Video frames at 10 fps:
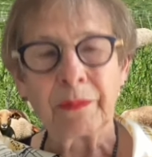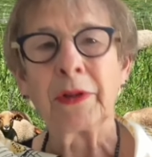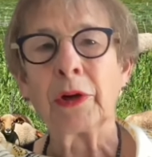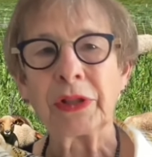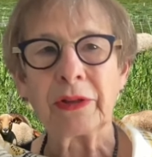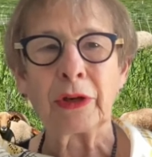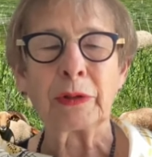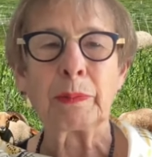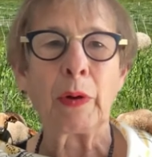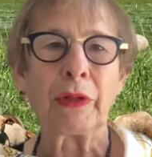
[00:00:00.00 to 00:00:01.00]
there's there's
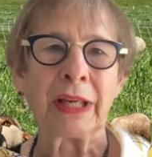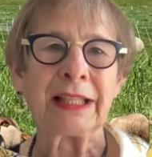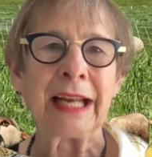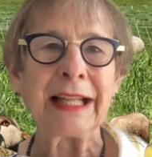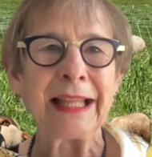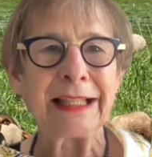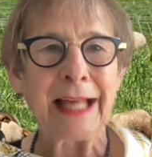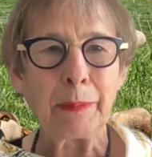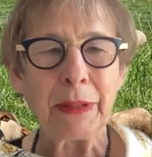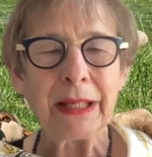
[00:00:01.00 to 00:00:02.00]
both exciting things
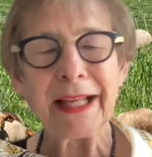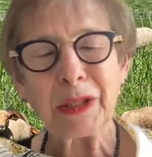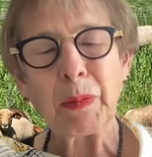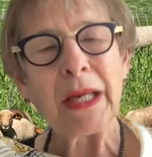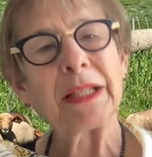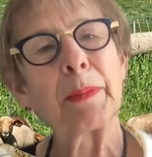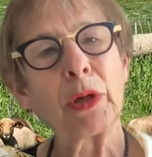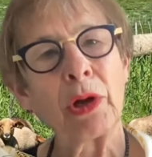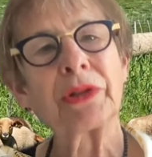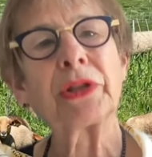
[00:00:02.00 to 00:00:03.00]
happening in that space but
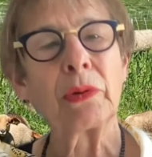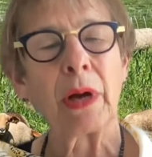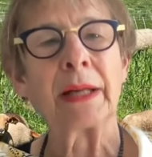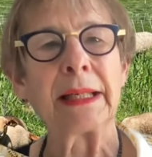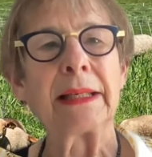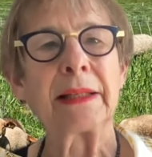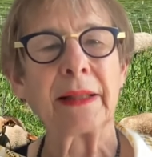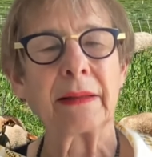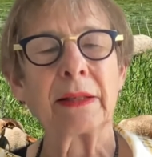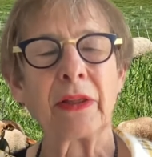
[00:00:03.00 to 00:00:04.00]
also a need
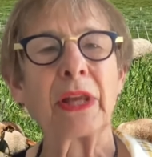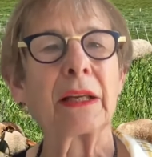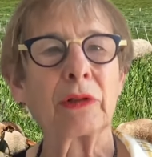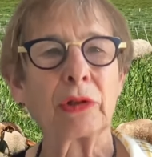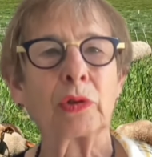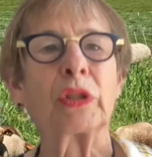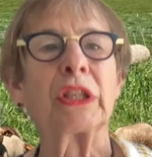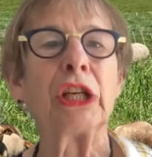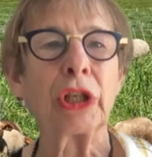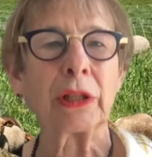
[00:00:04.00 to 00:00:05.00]
to, to think
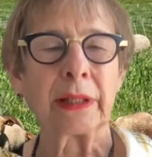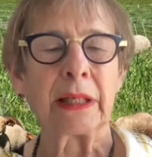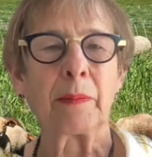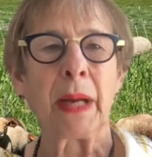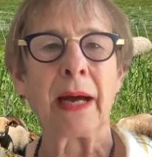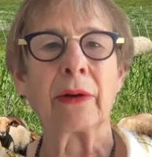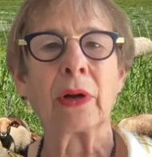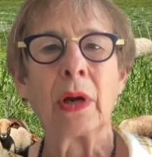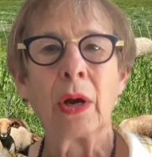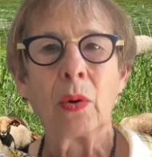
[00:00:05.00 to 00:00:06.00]
strategically about
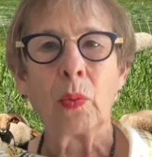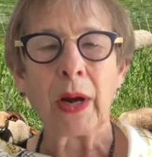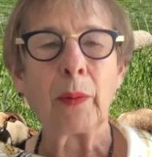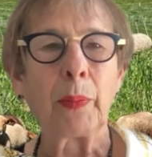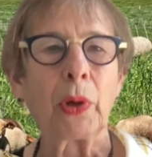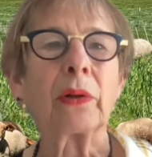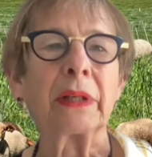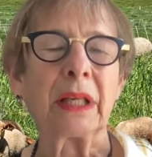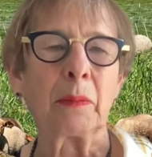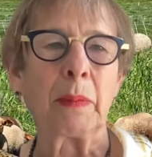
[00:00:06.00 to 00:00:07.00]
where
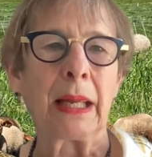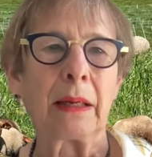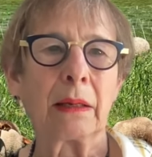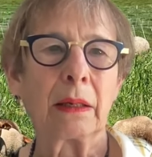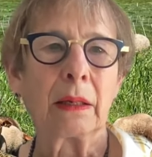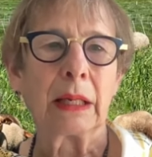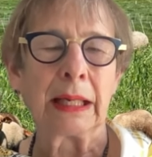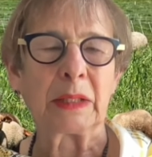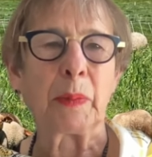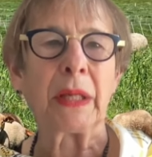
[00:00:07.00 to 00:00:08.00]
berkeley can make
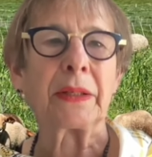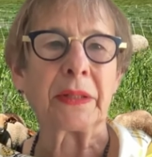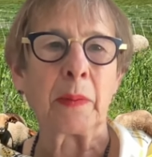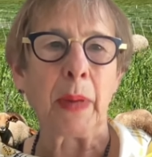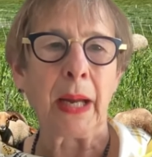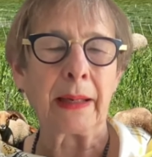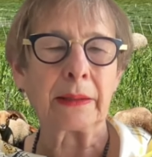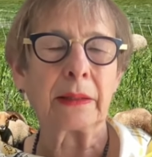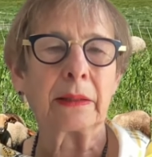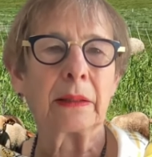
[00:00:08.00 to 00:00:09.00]
its biggest
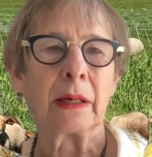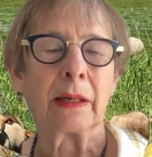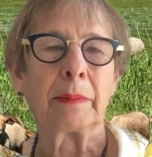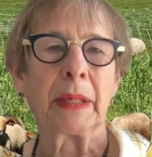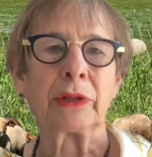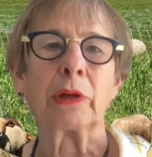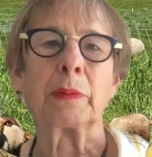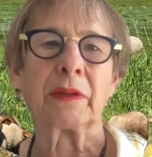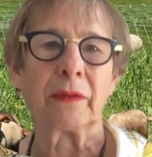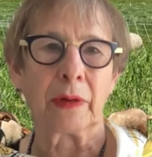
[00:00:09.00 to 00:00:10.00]
impact um, in
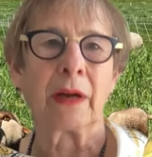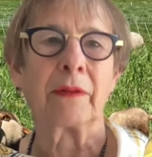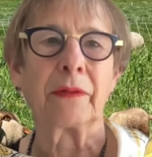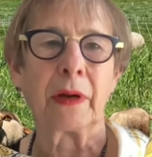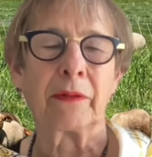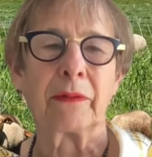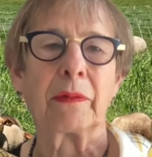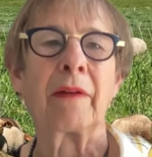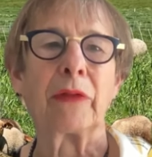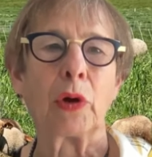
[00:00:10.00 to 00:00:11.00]
terms of, of, of,
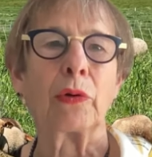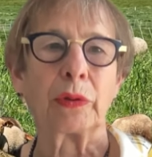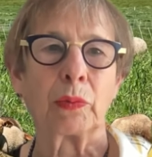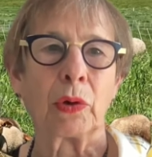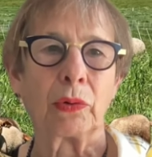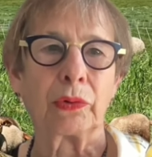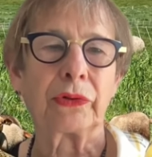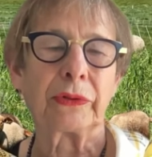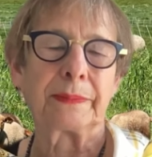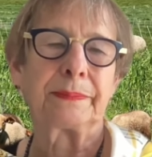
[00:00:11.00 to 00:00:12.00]
of those
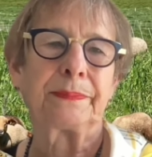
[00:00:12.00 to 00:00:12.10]
roles